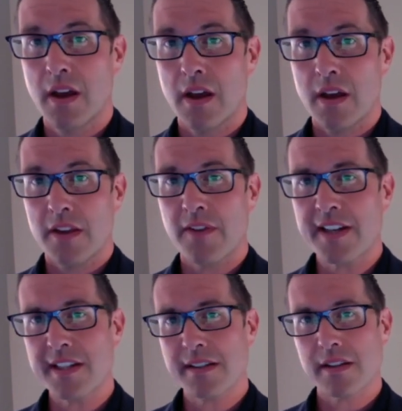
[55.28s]
The
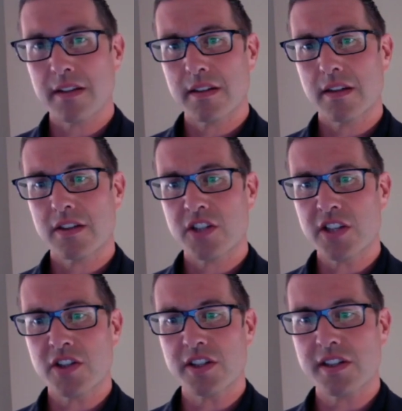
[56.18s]
fact is,
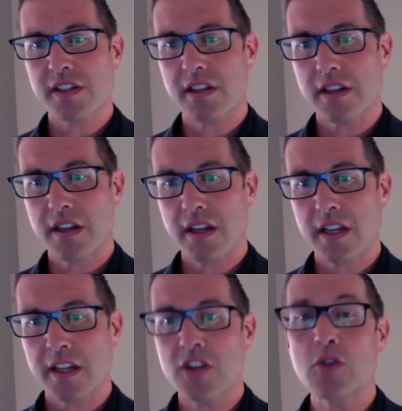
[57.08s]
gestures
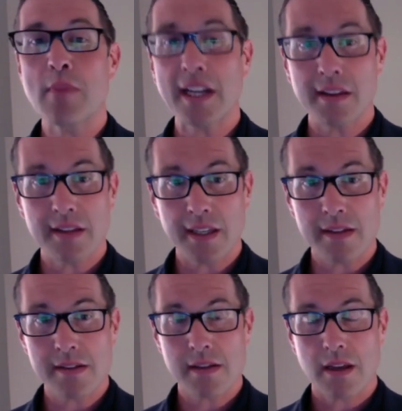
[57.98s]
can do many
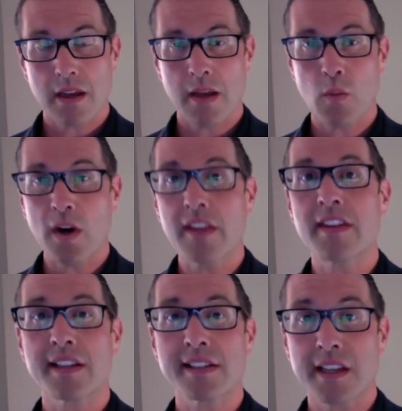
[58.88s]
things. One of the
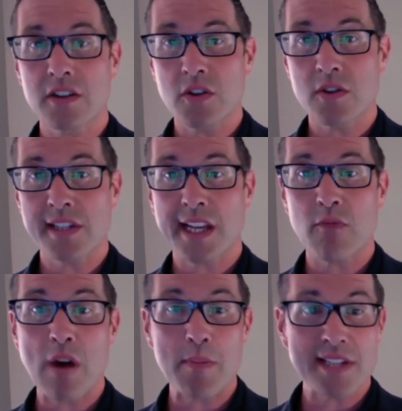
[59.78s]
things they can do is they can
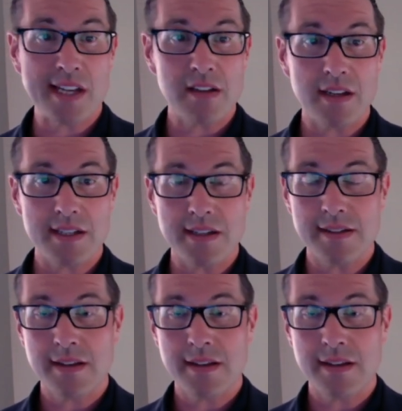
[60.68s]
represent ideas.